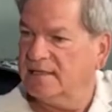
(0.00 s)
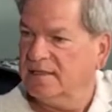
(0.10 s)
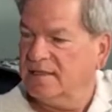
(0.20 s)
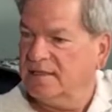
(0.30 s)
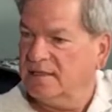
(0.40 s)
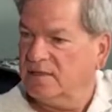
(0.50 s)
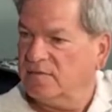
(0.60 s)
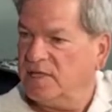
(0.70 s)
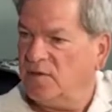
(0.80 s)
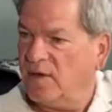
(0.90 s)
that,
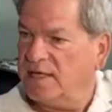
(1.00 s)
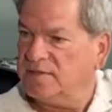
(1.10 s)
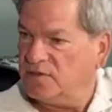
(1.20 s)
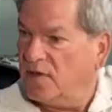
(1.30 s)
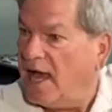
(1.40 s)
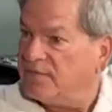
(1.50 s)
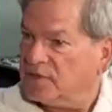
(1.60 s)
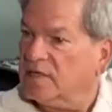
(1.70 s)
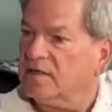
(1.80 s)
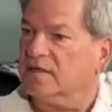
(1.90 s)
in many ways you
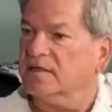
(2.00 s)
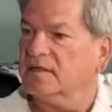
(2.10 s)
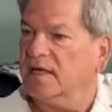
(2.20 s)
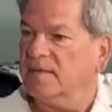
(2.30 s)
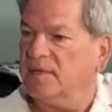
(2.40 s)
have to learn.